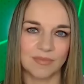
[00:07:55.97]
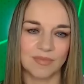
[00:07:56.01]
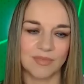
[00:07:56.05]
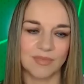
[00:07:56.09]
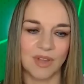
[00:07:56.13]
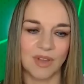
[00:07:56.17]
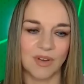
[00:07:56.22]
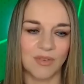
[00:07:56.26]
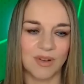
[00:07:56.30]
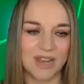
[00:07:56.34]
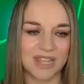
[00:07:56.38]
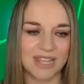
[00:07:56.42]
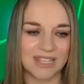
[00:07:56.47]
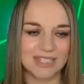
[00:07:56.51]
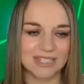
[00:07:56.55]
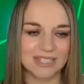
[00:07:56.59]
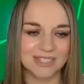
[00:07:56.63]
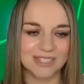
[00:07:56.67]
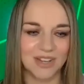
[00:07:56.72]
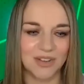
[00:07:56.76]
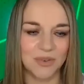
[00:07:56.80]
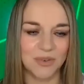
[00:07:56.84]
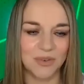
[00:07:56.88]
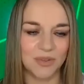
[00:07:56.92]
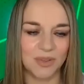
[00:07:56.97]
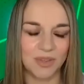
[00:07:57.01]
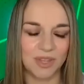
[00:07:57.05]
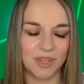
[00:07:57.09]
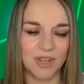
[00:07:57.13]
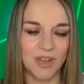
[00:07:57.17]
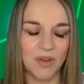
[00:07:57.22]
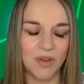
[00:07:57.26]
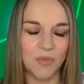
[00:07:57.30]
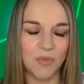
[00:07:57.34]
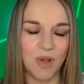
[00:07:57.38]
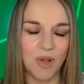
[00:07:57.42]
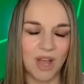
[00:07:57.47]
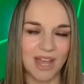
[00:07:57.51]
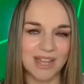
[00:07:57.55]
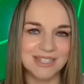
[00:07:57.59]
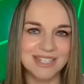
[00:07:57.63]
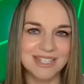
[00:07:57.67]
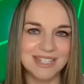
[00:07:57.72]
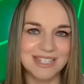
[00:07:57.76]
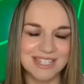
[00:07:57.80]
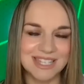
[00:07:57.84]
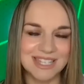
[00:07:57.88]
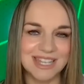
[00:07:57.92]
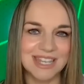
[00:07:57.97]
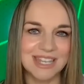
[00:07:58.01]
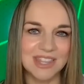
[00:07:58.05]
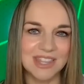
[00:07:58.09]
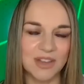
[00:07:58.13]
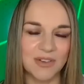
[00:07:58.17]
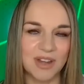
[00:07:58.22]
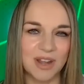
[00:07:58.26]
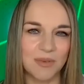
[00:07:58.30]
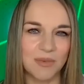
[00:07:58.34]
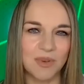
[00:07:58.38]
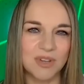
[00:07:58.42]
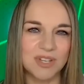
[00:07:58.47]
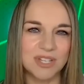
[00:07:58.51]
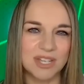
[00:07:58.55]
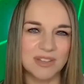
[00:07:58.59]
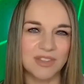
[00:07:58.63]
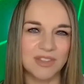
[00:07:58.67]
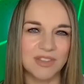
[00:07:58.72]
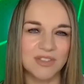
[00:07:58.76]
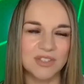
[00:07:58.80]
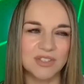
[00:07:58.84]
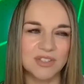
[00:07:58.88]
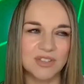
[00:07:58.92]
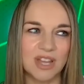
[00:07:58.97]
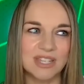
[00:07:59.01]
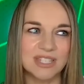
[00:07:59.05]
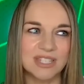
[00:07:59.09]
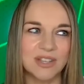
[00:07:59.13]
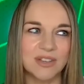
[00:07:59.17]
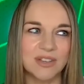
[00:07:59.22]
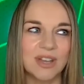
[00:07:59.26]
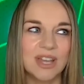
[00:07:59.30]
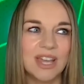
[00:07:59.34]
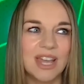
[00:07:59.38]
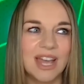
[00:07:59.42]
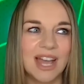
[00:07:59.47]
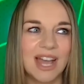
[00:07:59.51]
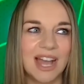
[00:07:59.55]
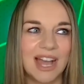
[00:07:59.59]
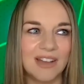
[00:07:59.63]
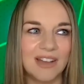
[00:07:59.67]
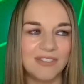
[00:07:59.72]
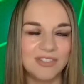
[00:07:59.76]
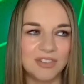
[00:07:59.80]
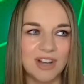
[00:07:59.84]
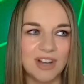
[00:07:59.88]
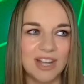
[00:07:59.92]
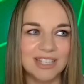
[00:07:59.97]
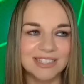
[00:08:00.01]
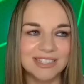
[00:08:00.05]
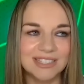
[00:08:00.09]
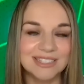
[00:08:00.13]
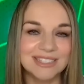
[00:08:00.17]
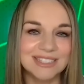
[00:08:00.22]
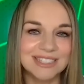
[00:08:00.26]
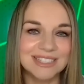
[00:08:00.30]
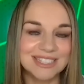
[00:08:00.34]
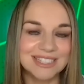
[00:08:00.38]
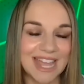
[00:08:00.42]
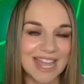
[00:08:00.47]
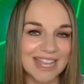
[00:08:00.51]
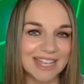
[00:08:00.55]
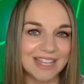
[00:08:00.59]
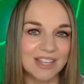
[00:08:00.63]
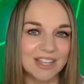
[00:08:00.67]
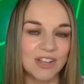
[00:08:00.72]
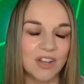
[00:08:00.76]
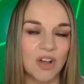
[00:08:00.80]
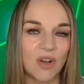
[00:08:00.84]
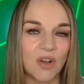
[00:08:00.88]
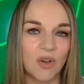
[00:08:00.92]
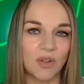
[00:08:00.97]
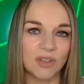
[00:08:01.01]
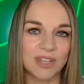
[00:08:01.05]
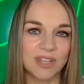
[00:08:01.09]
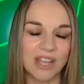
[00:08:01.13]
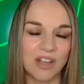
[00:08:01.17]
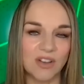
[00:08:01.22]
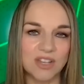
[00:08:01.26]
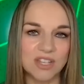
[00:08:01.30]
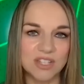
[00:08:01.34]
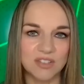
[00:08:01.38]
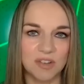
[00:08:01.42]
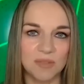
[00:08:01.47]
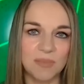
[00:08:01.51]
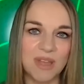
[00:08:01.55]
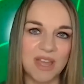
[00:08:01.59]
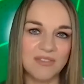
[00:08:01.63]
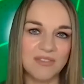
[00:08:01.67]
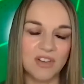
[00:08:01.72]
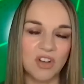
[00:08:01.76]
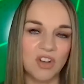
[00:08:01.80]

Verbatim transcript: All right. So you know what I did see though, and I wondered if you saw it too. After Arsenal's second goal, they got into a bit of a